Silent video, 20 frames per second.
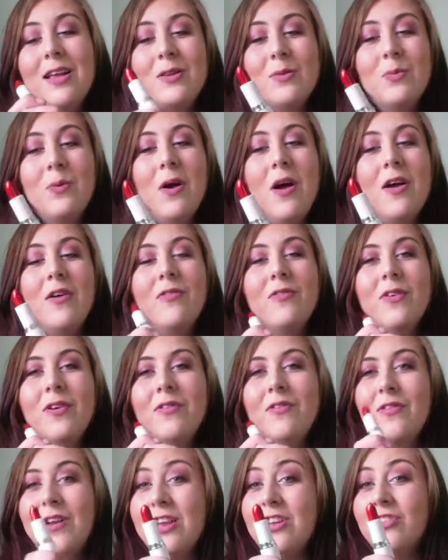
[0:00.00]
it's worth
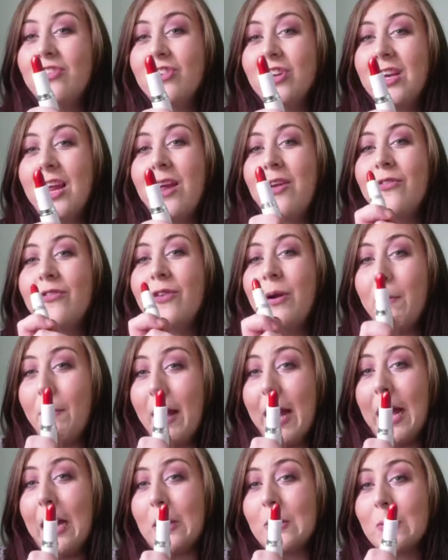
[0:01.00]
venturing out for a
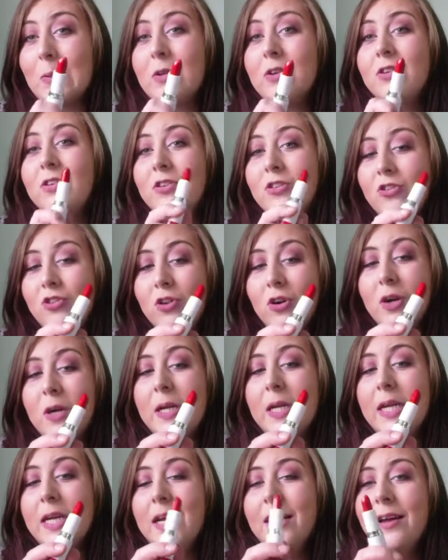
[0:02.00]
pound to
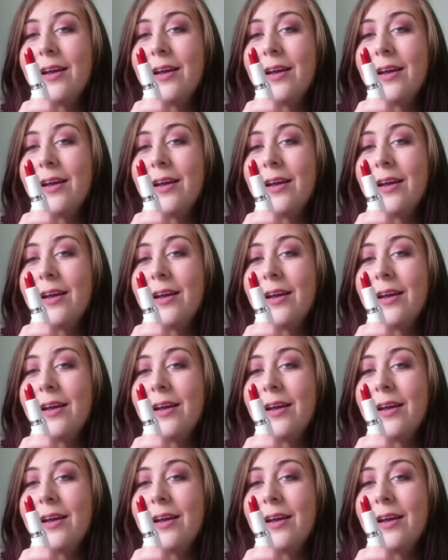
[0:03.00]
try